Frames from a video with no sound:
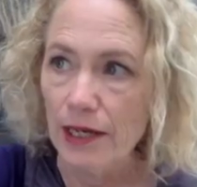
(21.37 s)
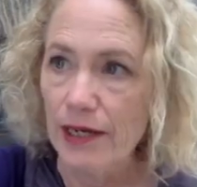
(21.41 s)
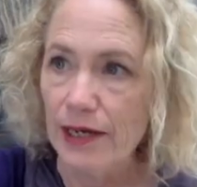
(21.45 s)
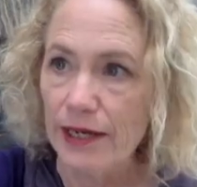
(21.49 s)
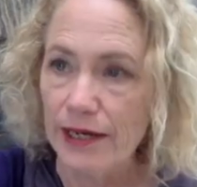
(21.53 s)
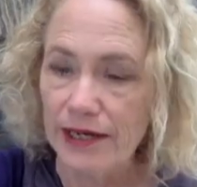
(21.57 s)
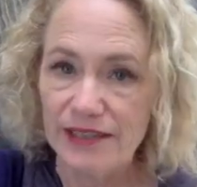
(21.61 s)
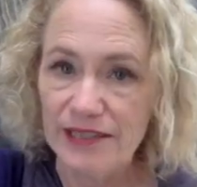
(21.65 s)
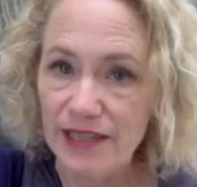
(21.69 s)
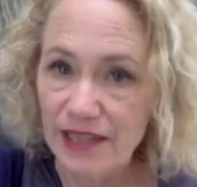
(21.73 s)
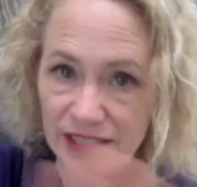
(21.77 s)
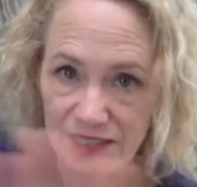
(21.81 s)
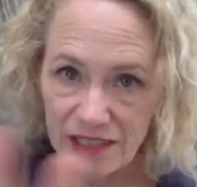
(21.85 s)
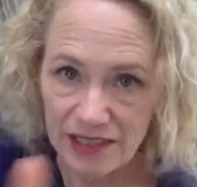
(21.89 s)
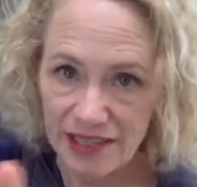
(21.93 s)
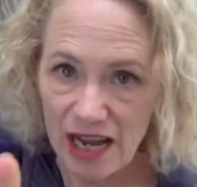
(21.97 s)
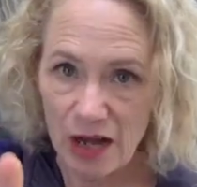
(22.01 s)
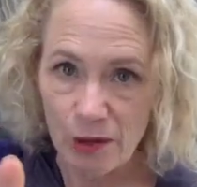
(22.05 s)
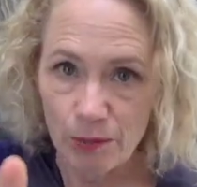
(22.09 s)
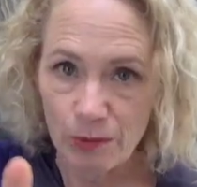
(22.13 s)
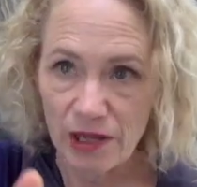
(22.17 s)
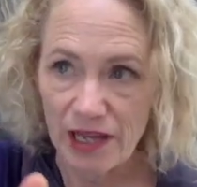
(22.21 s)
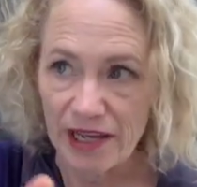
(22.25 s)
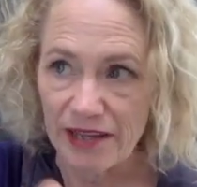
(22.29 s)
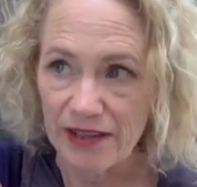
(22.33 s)
It's not to
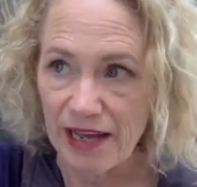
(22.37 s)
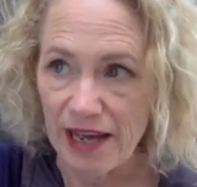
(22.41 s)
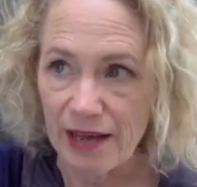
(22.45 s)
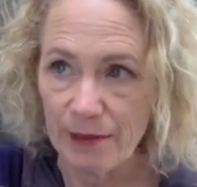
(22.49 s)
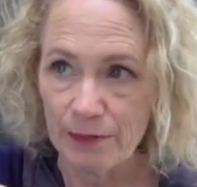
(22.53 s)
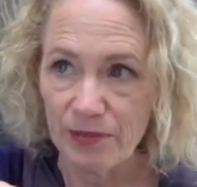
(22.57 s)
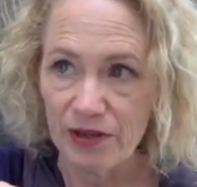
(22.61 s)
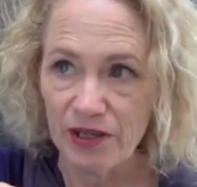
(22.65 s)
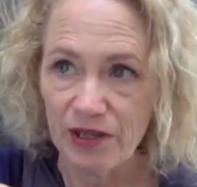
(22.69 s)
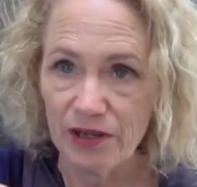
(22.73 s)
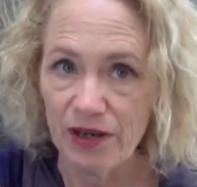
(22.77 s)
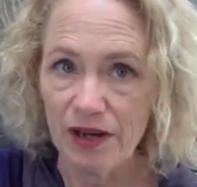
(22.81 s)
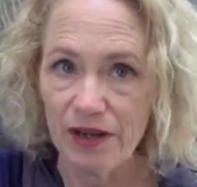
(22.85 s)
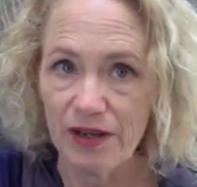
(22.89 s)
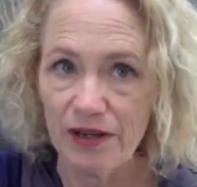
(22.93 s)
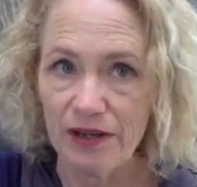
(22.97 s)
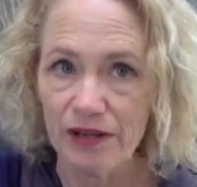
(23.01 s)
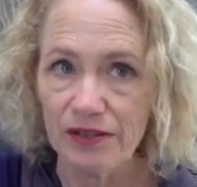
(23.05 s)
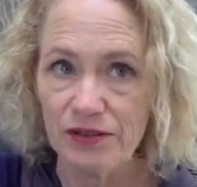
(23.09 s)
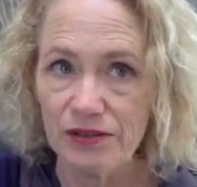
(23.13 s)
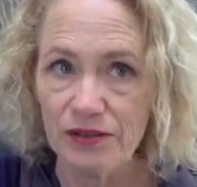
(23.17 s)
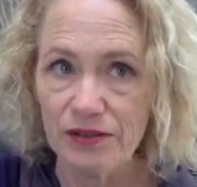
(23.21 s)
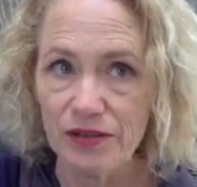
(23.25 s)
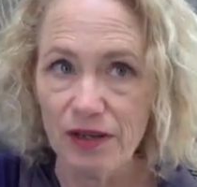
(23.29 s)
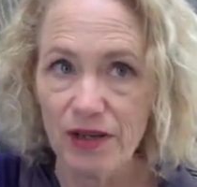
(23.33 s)
downplay that
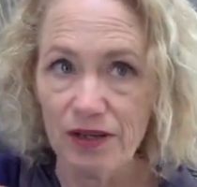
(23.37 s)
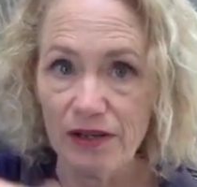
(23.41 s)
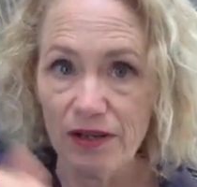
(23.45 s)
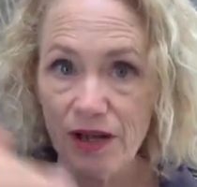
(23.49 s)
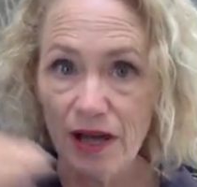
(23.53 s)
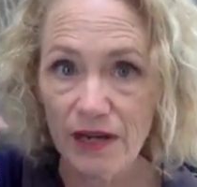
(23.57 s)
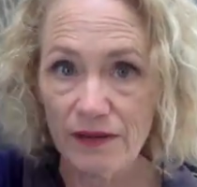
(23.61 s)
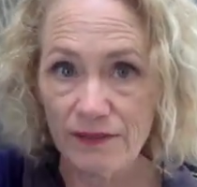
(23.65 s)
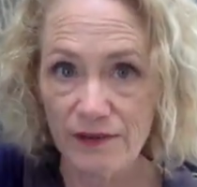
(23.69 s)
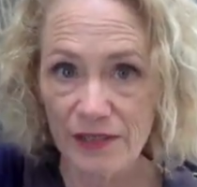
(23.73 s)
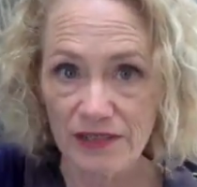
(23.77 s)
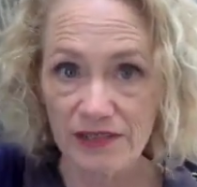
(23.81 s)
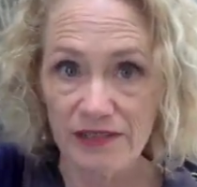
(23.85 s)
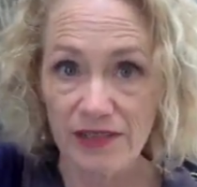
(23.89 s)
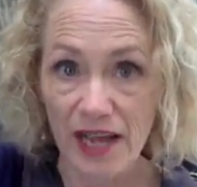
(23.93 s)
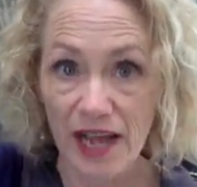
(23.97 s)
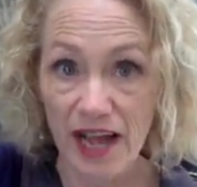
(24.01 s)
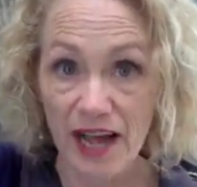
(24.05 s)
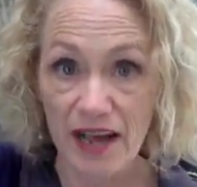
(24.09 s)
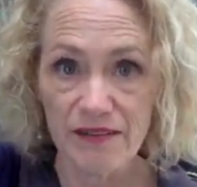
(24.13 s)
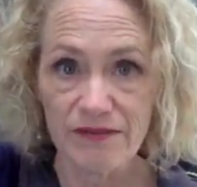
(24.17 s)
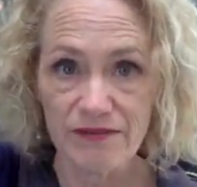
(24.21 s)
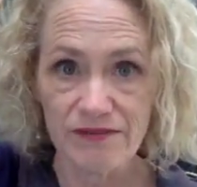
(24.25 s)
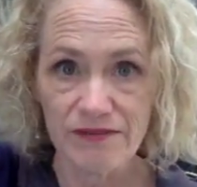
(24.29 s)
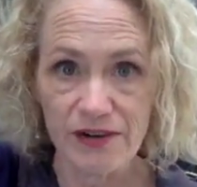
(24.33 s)
because a lot of us
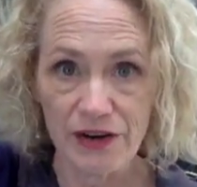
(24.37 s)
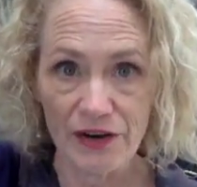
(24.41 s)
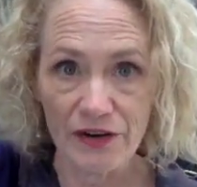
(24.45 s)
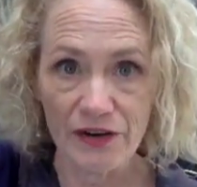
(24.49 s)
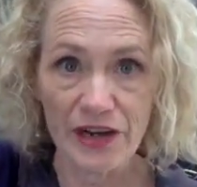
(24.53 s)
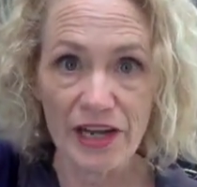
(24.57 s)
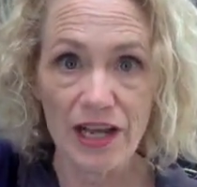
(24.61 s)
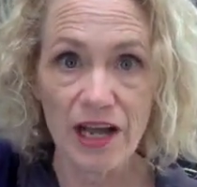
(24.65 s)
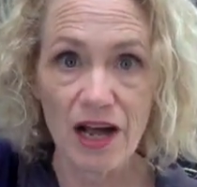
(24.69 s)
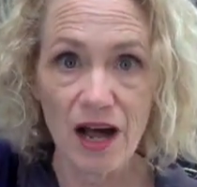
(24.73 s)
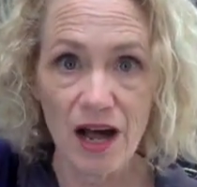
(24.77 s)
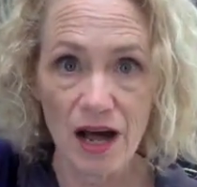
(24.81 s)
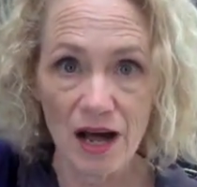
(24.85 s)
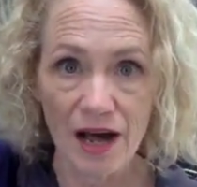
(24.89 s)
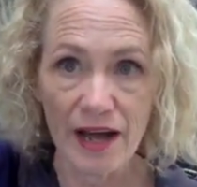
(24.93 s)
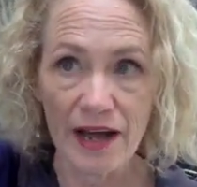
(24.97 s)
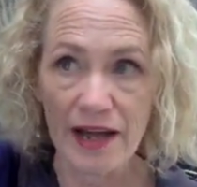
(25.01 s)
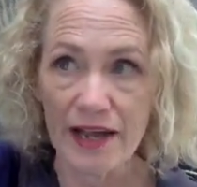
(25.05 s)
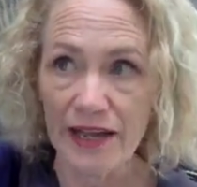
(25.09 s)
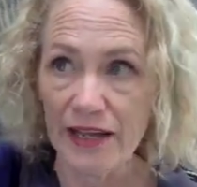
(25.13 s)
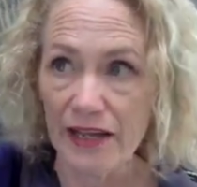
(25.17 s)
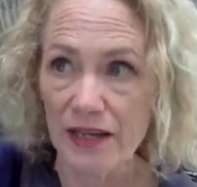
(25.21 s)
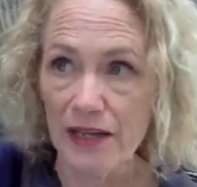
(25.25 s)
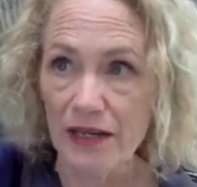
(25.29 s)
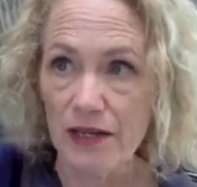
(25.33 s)
have very
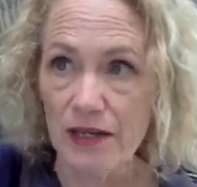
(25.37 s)
high